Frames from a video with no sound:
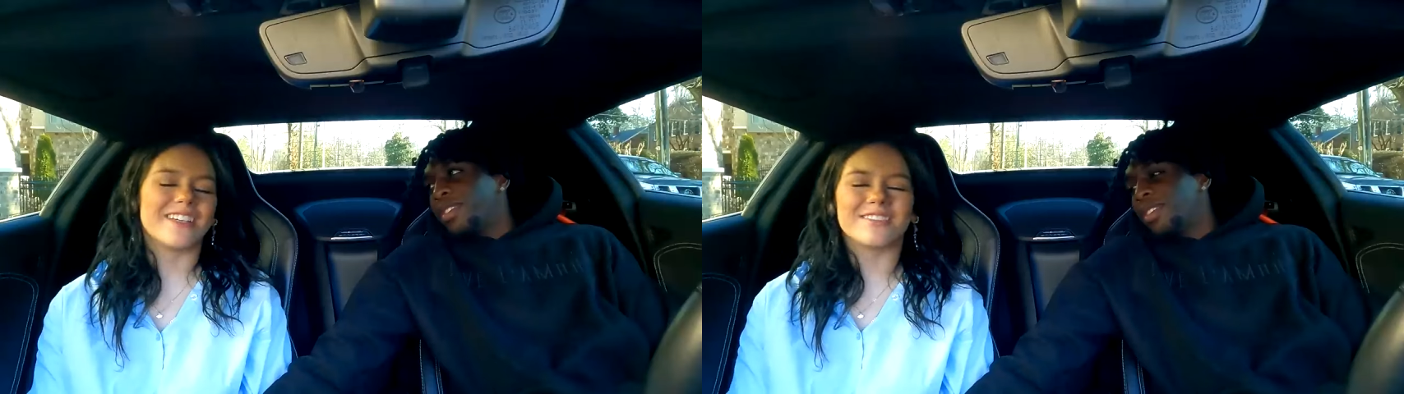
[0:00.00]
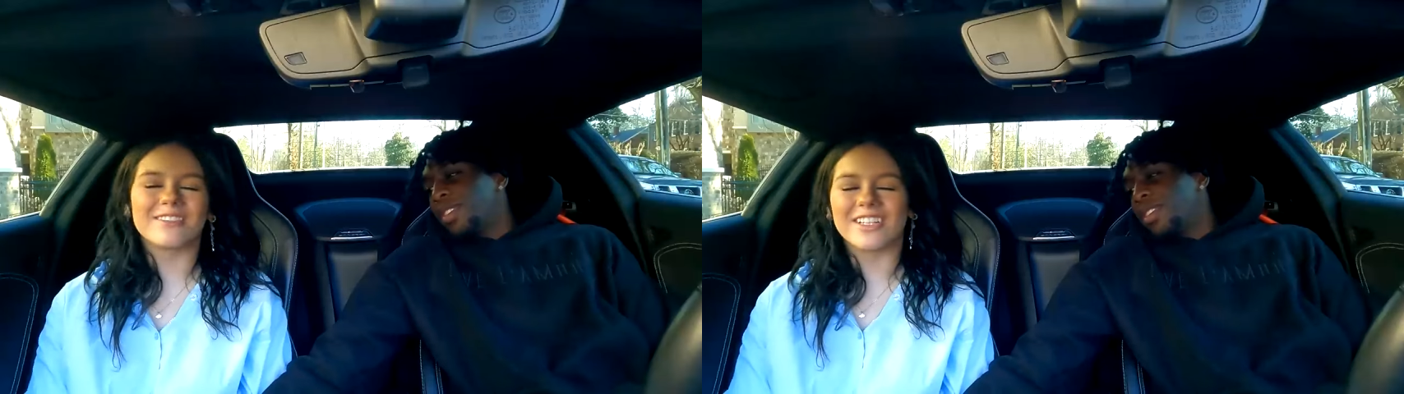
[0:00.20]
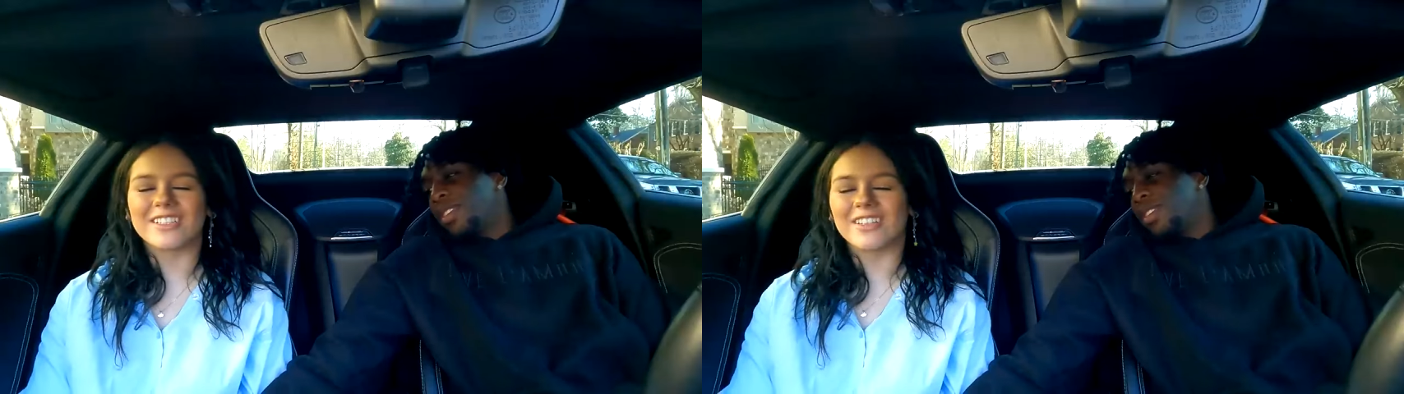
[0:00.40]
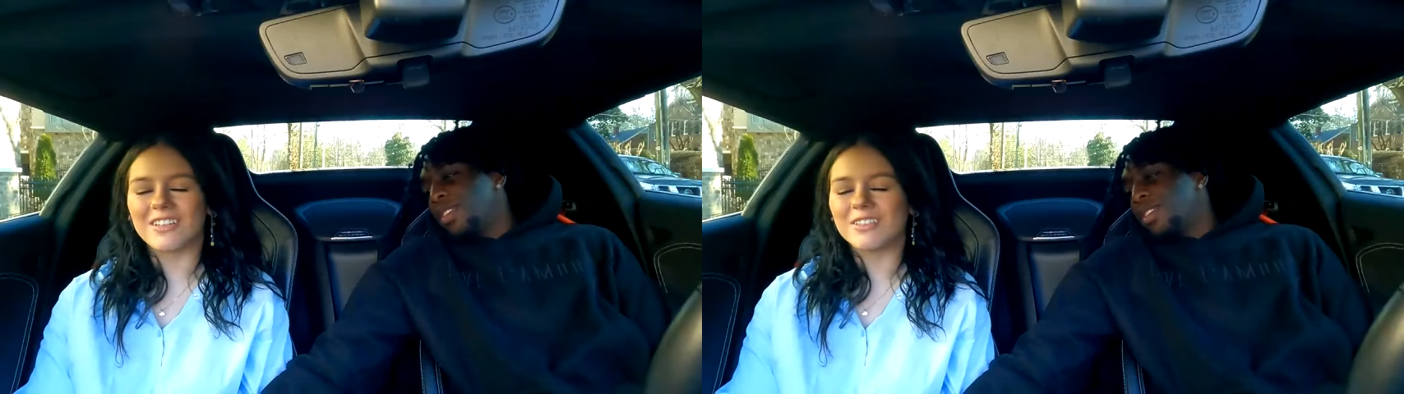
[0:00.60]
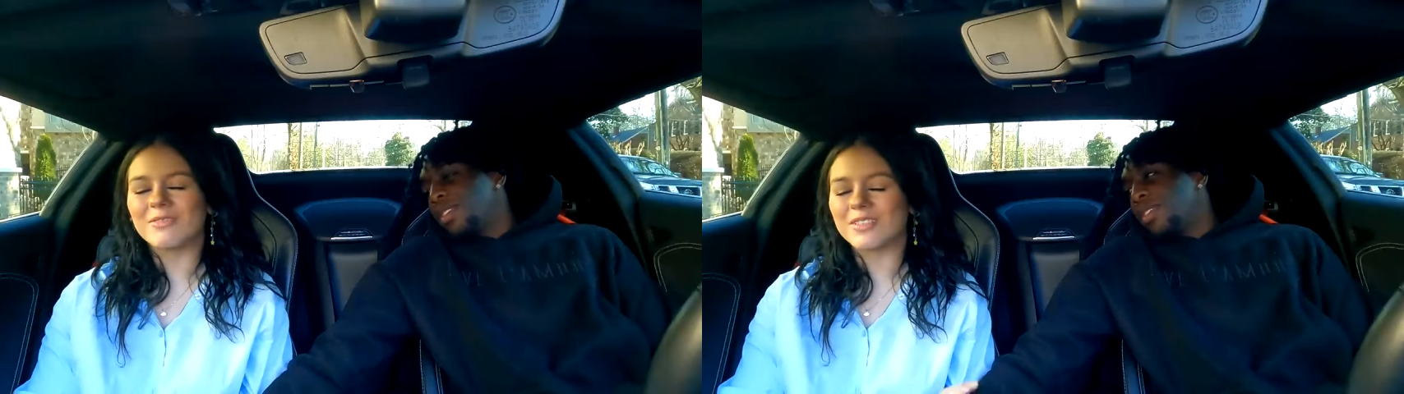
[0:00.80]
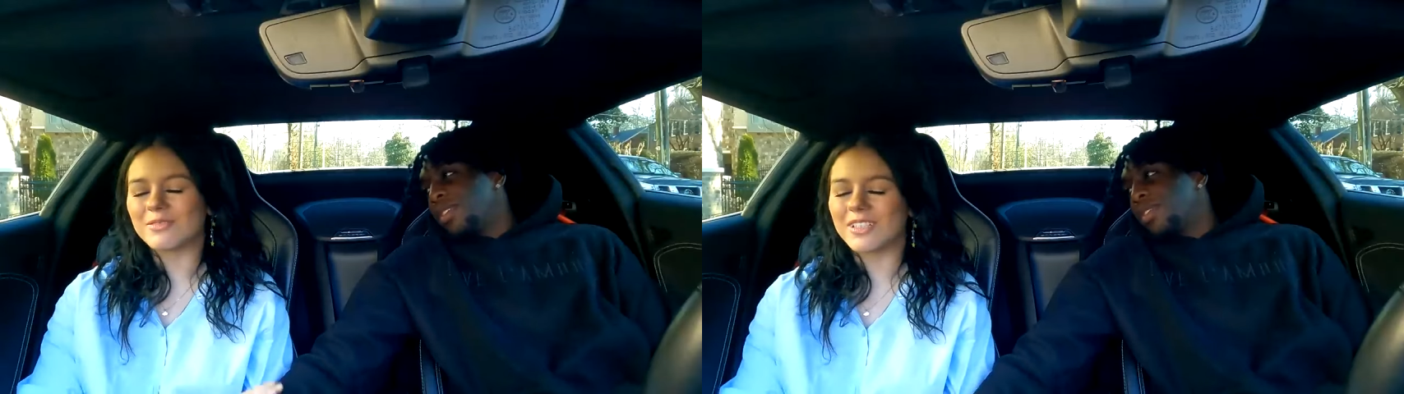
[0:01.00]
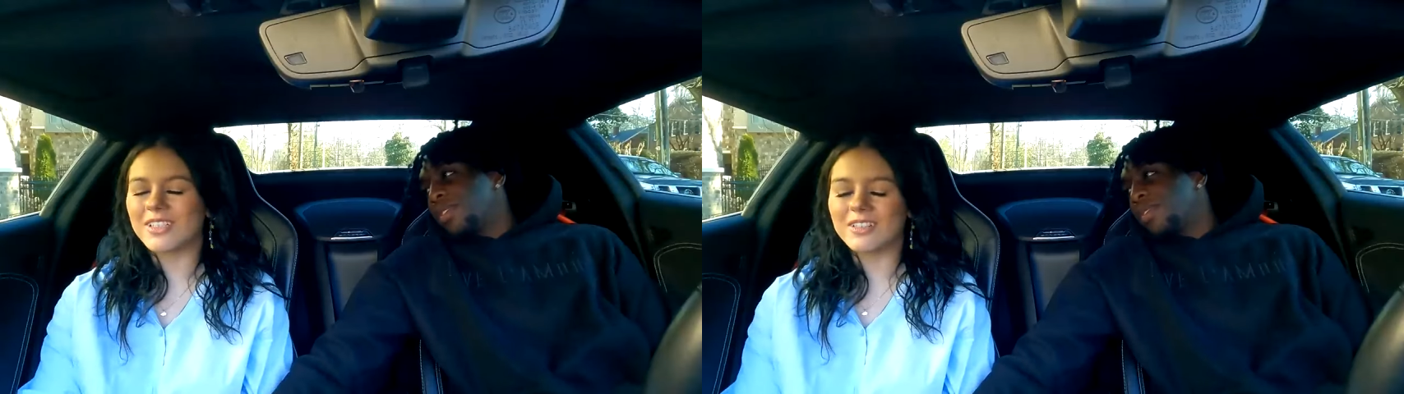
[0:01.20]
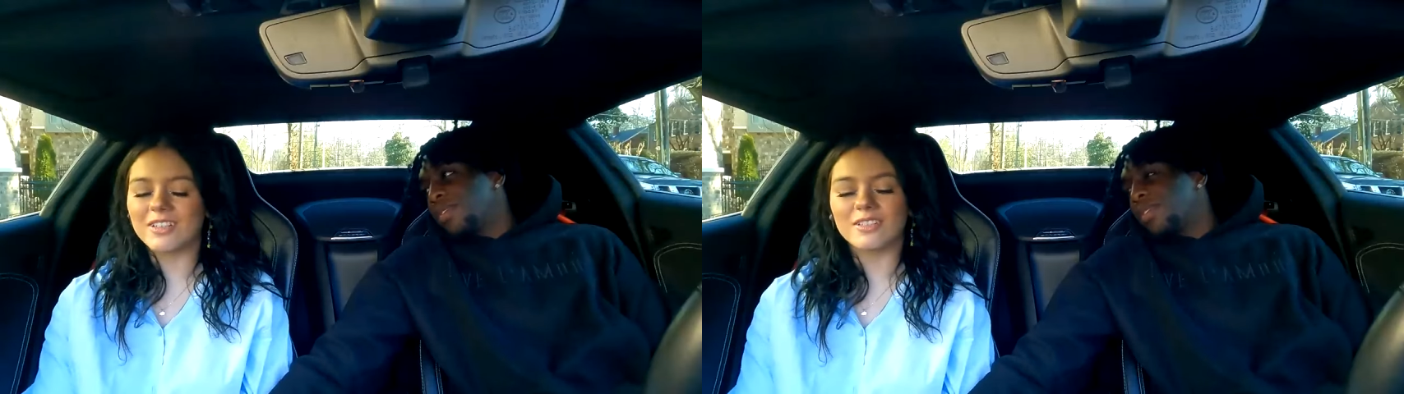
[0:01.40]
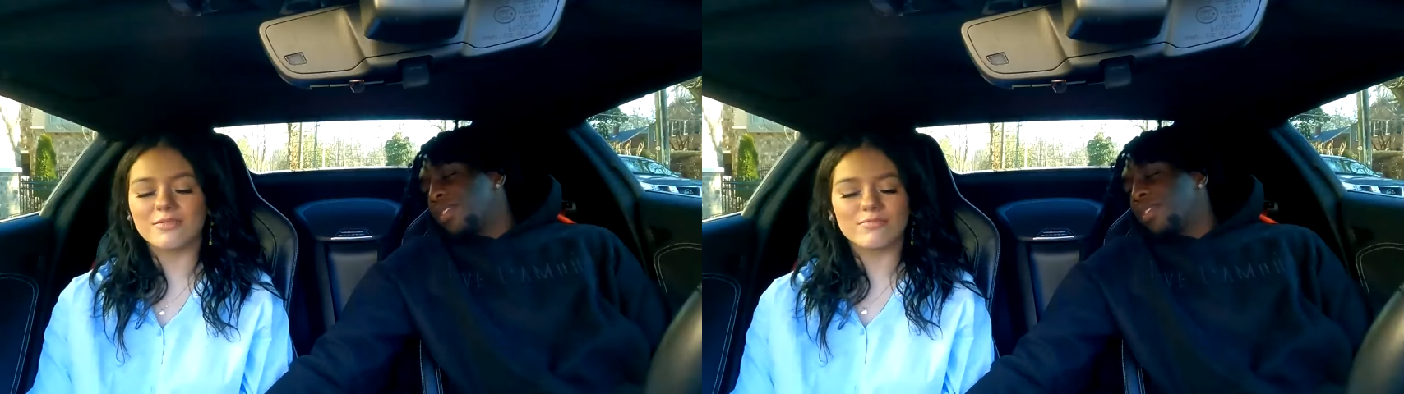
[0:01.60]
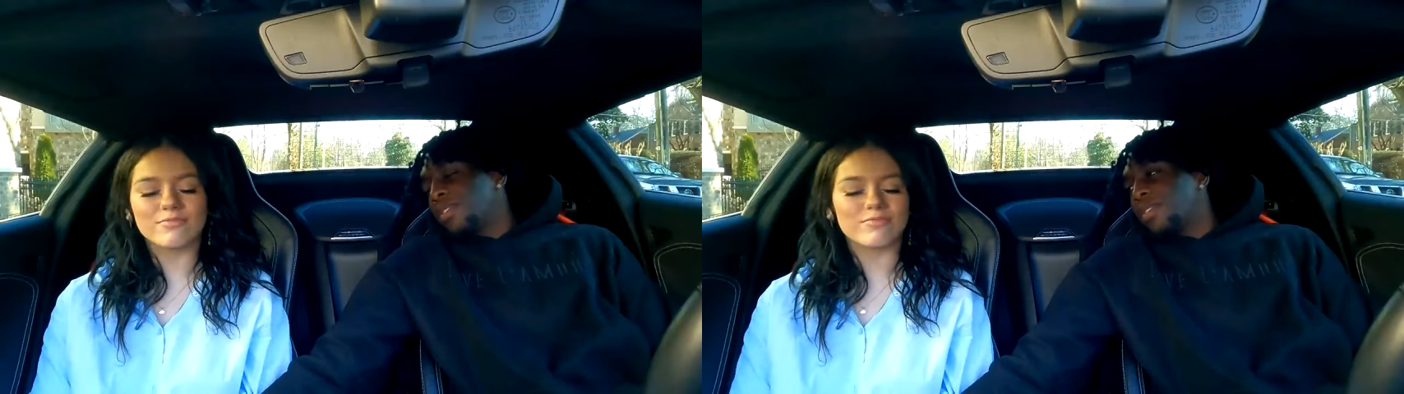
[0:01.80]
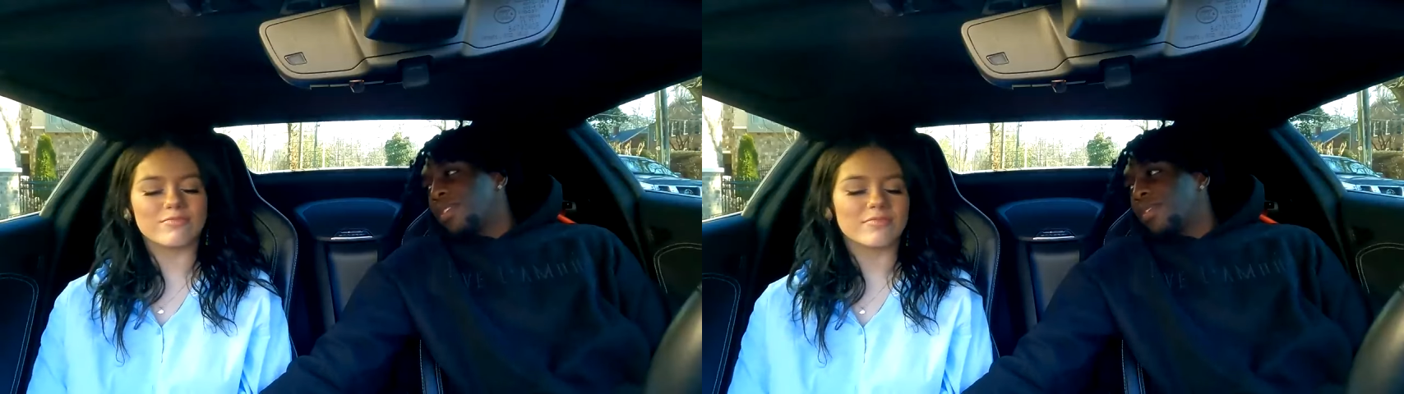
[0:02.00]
Speaker 1: I, that's what I thought. That's what I thought. Yeah.